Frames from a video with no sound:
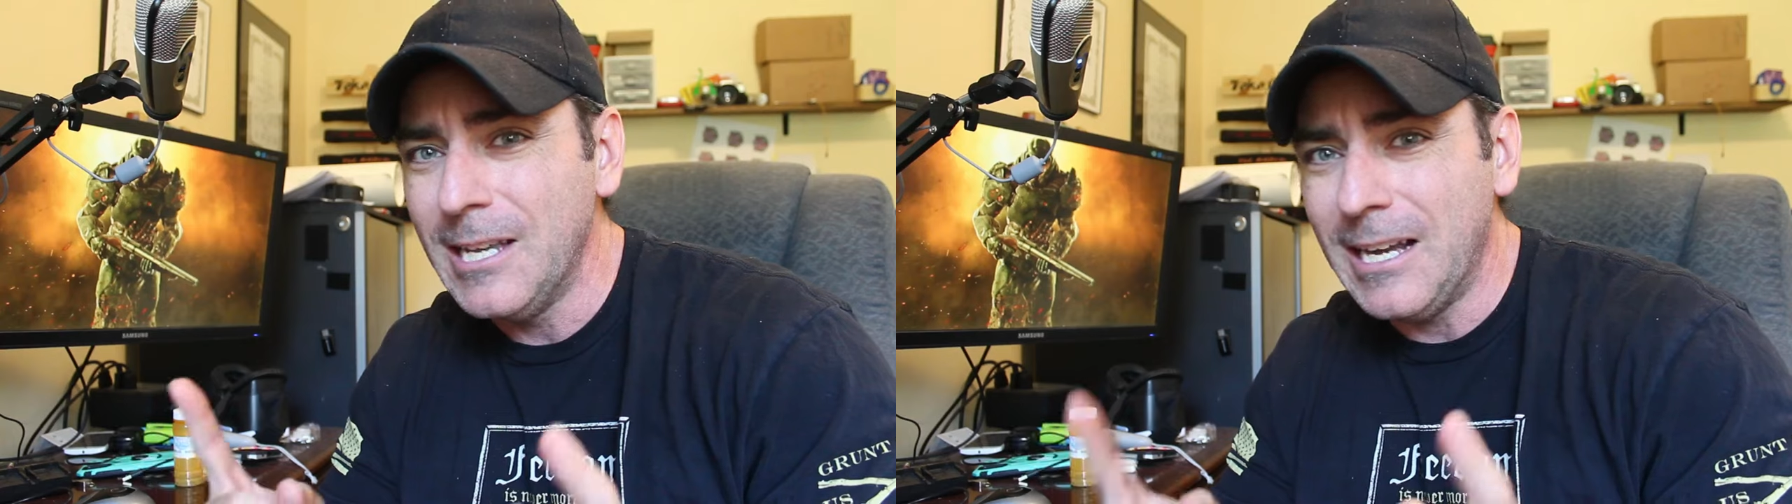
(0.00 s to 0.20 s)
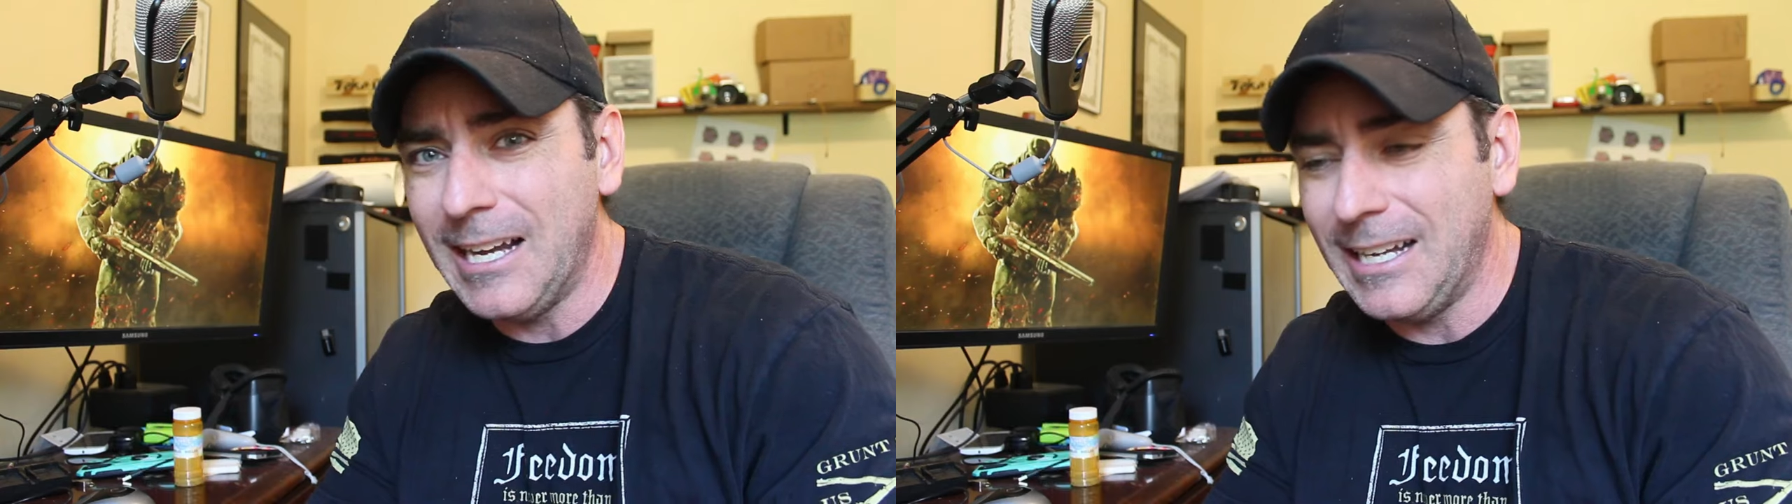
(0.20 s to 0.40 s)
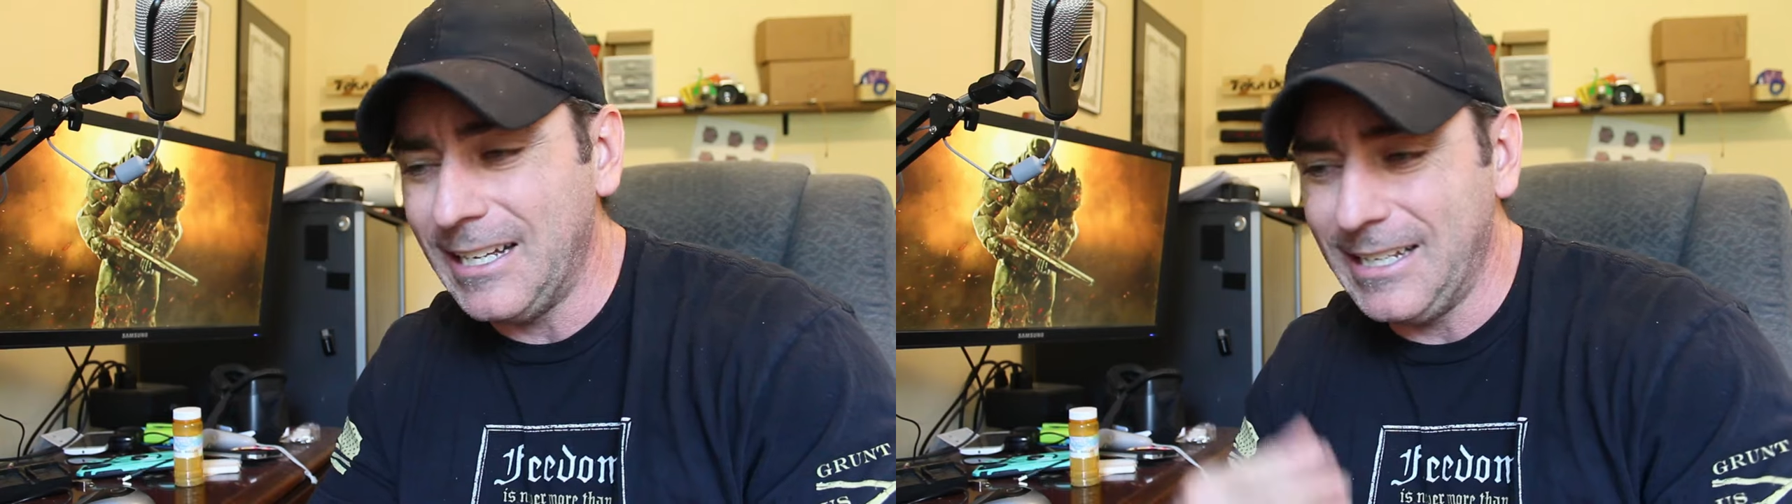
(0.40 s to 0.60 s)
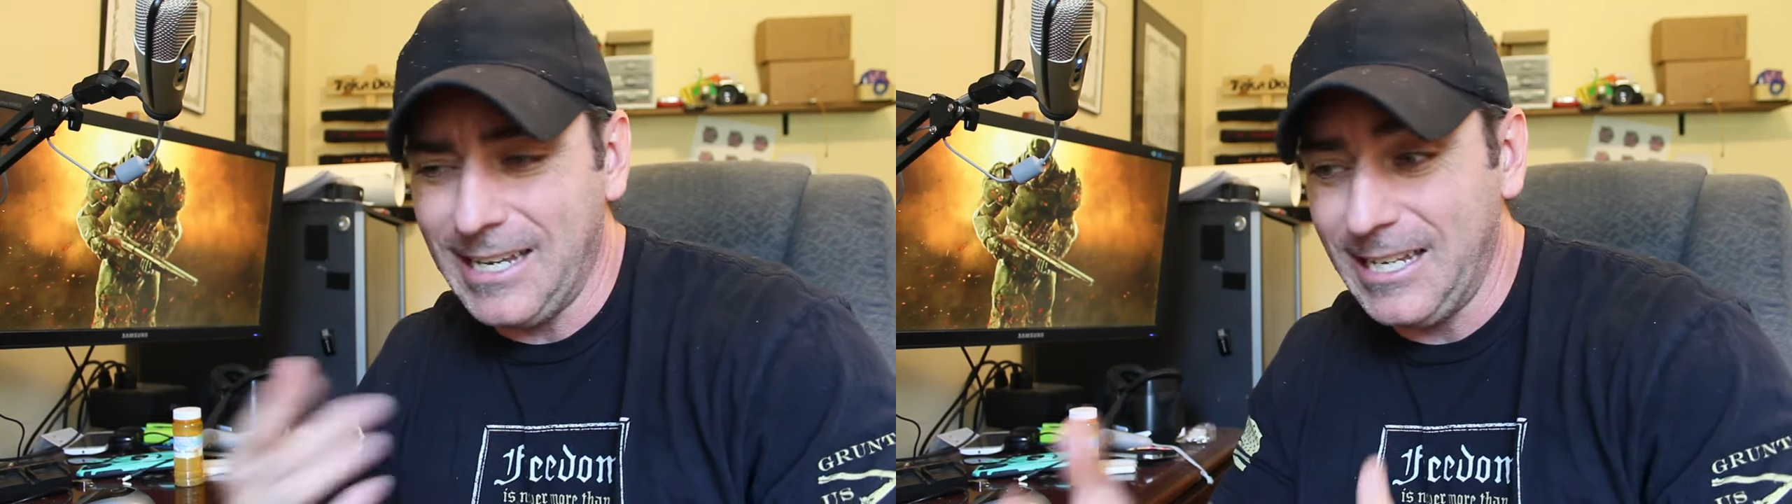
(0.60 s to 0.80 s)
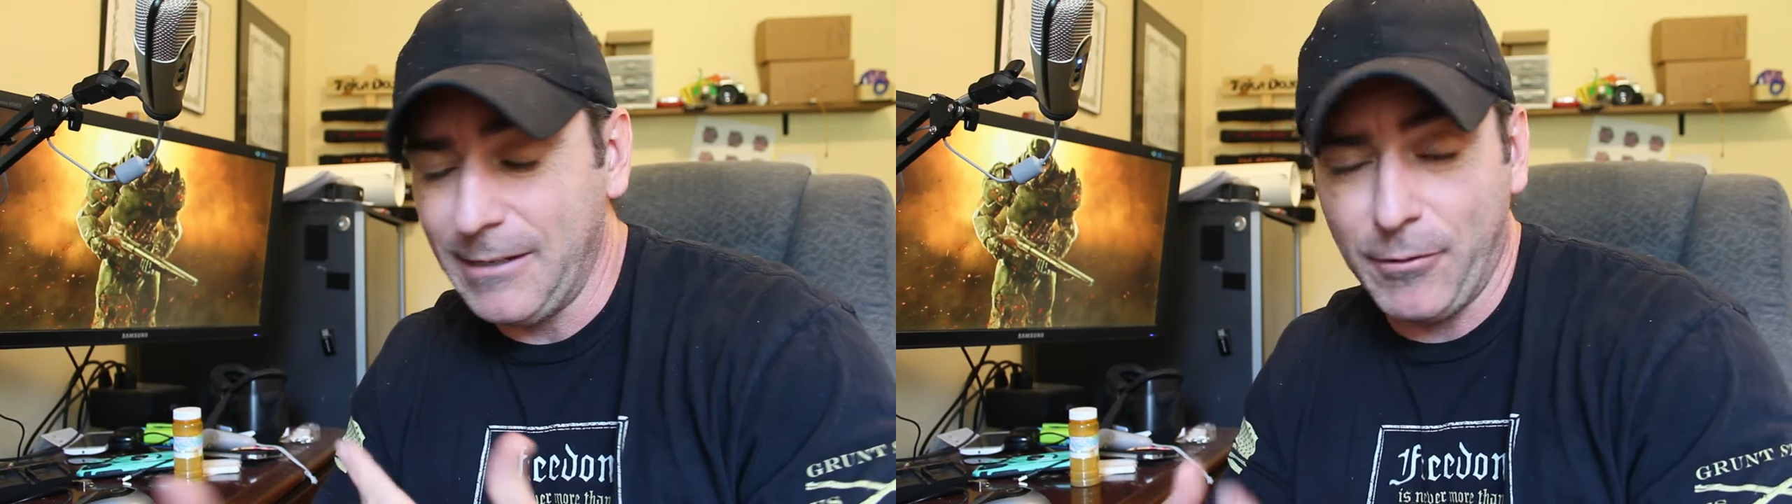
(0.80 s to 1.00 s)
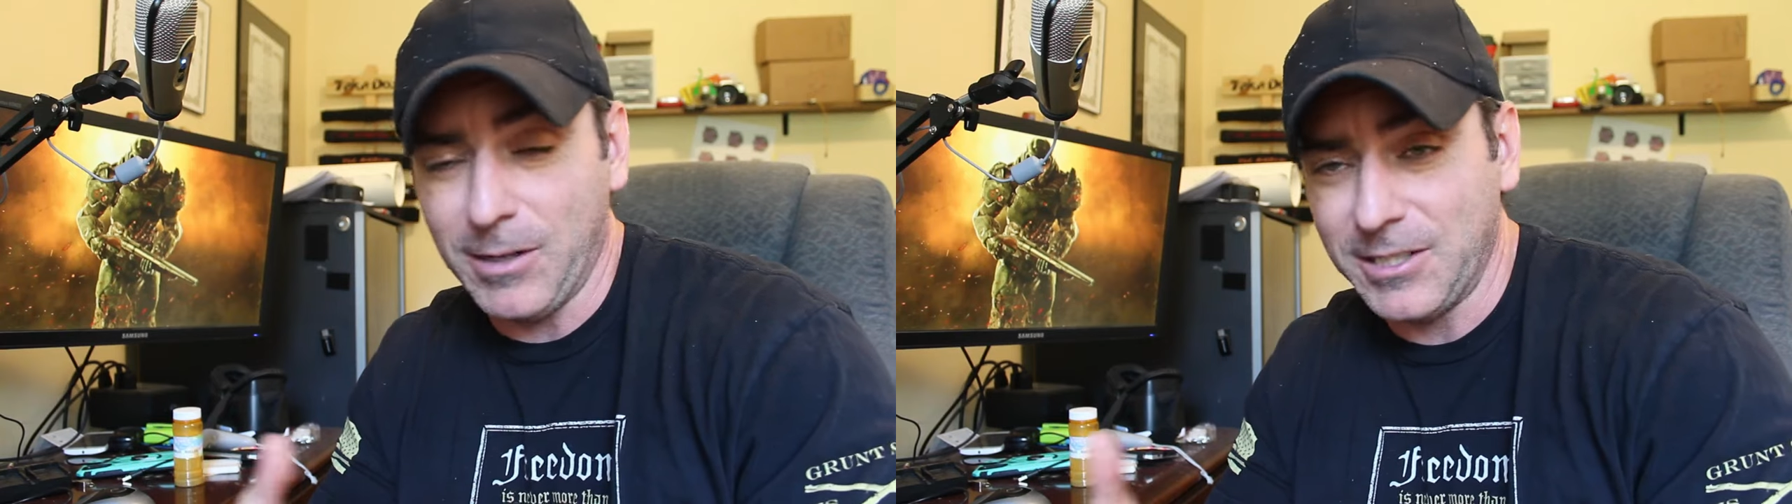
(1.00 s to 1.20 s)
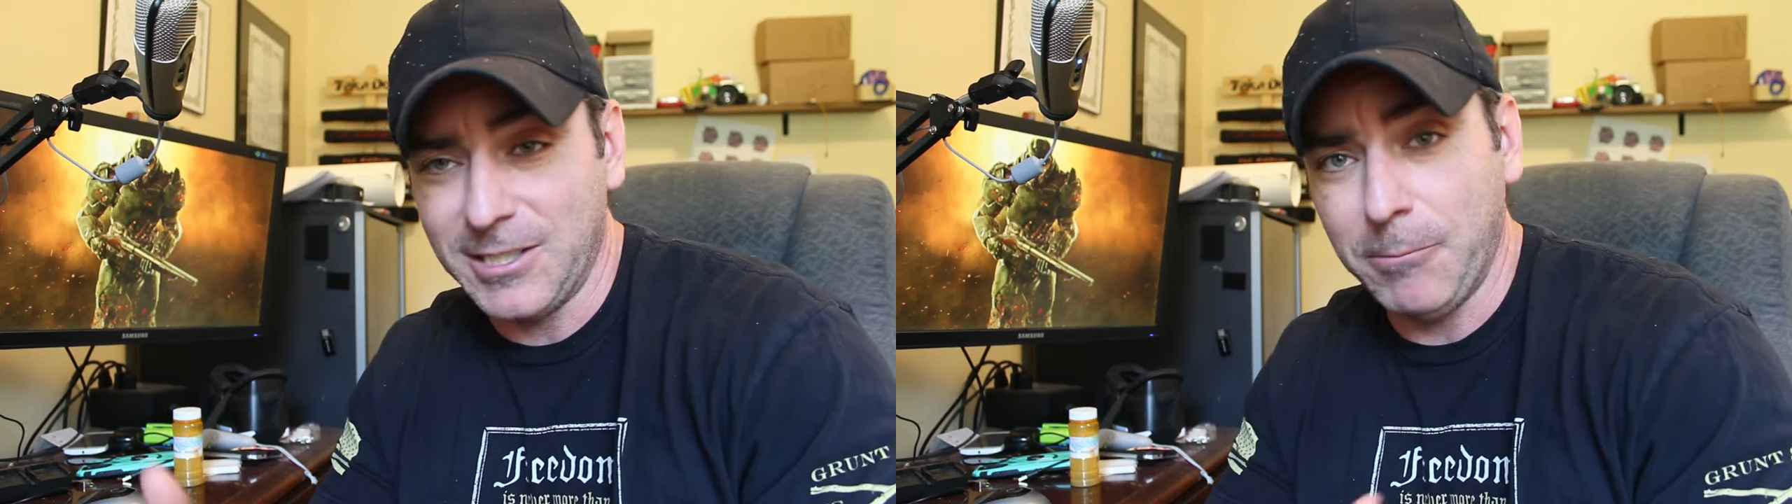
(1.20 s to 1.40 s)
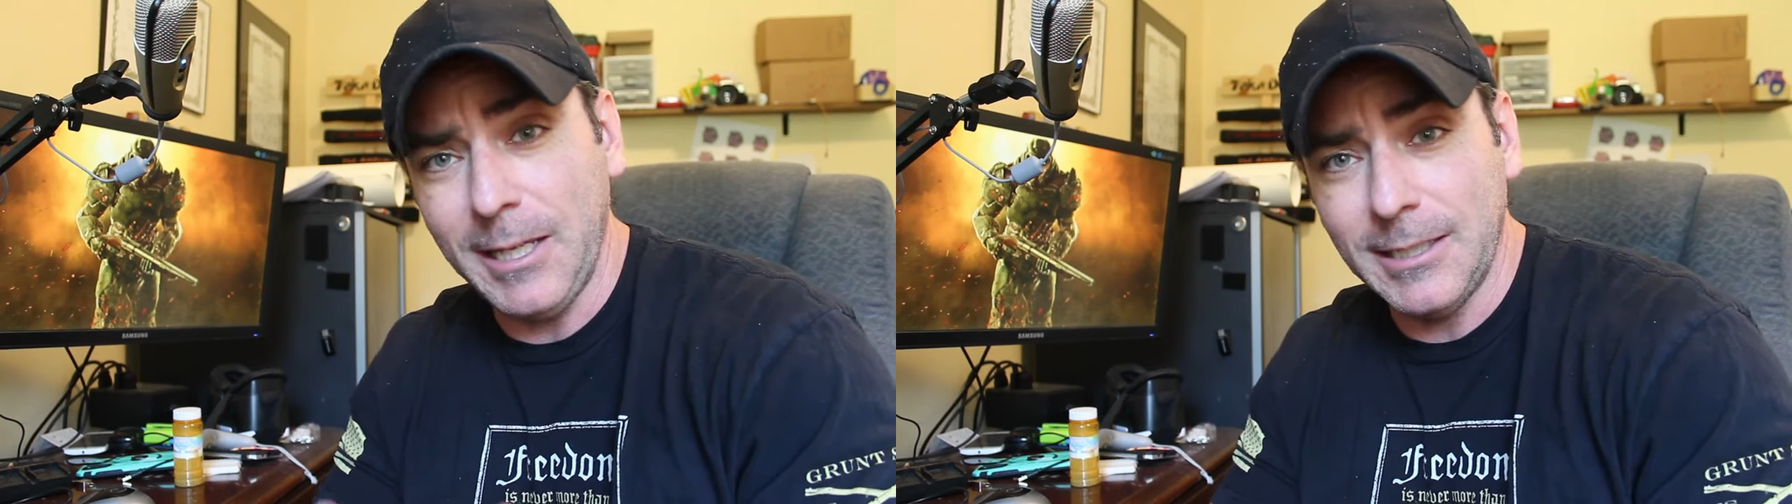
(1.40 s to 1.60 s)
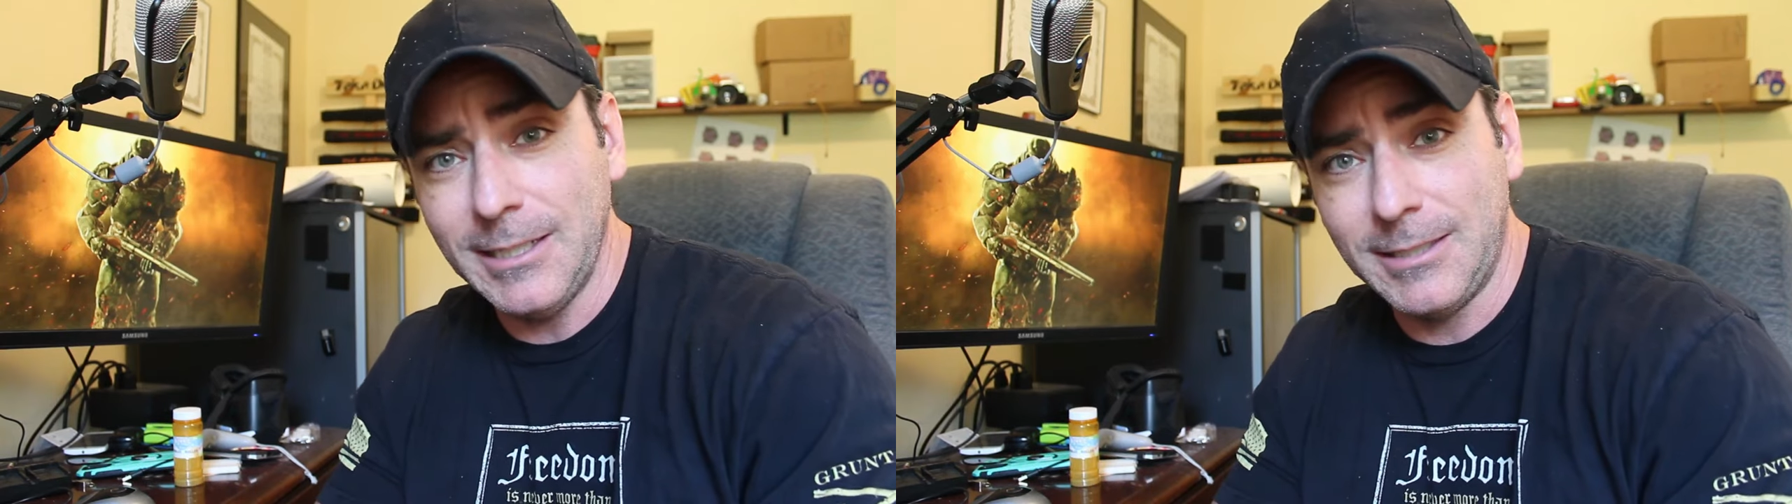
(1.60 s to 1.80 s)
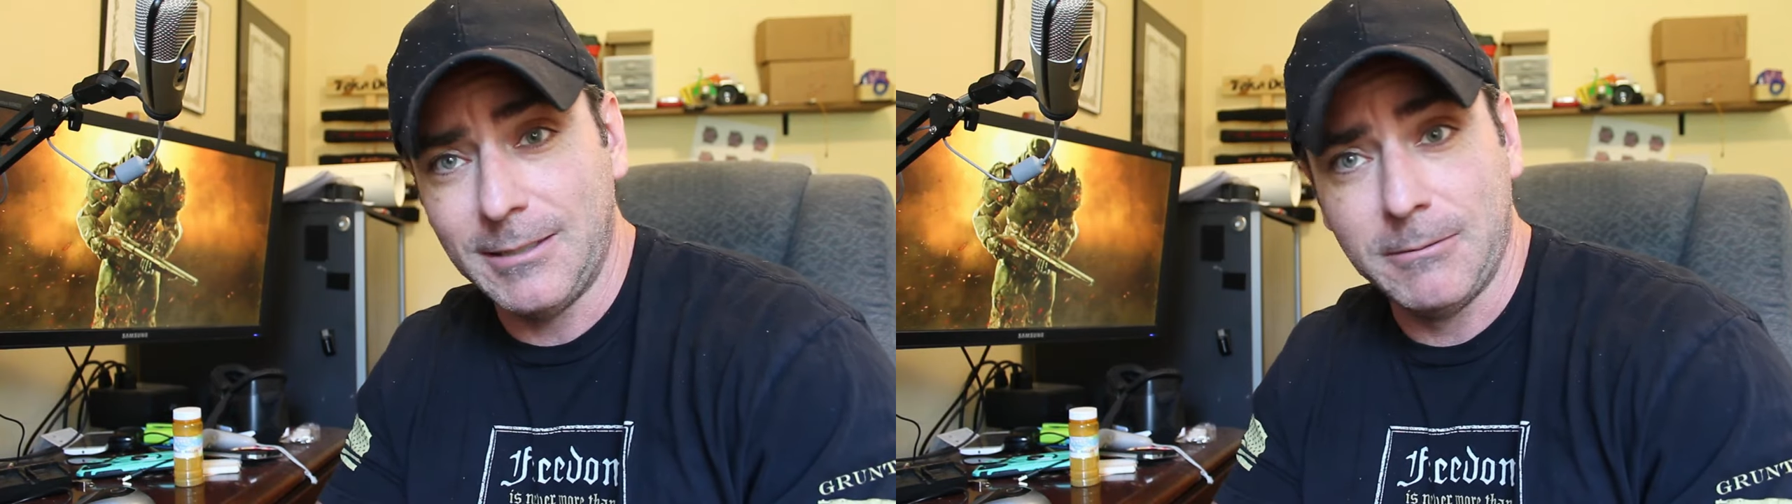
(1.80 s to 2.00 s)
Uh, and if you're watching this in
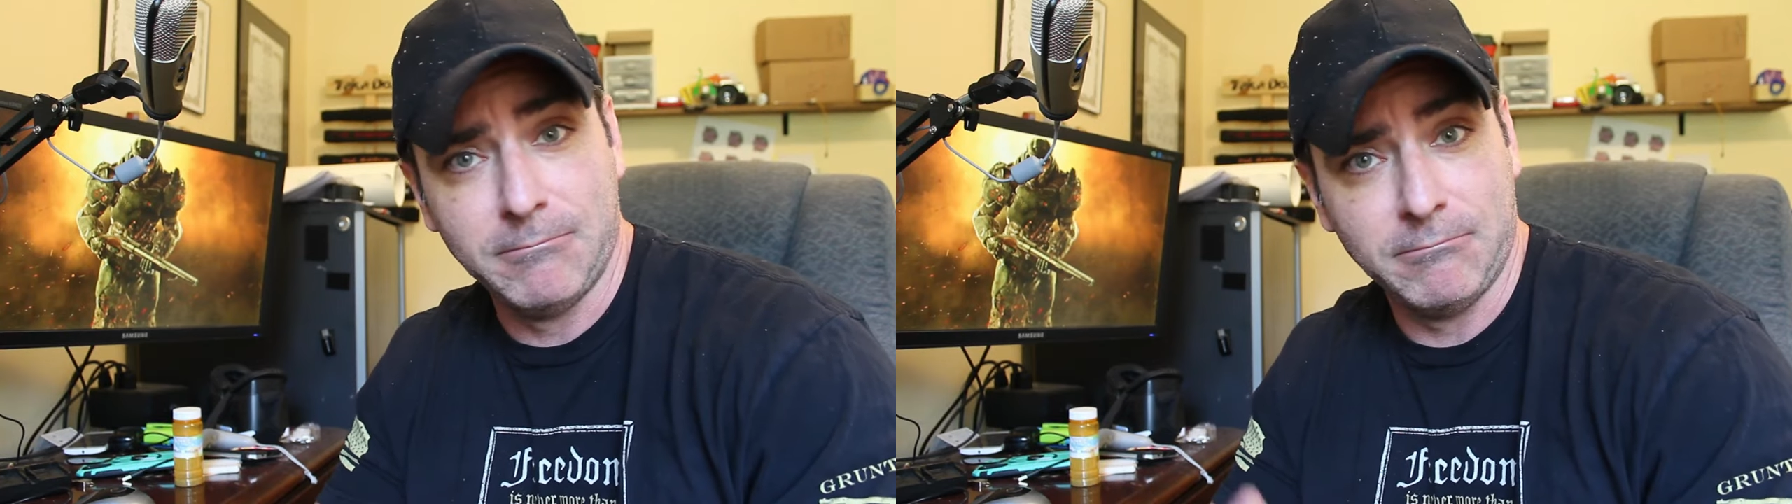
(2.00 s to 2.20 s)
playlist,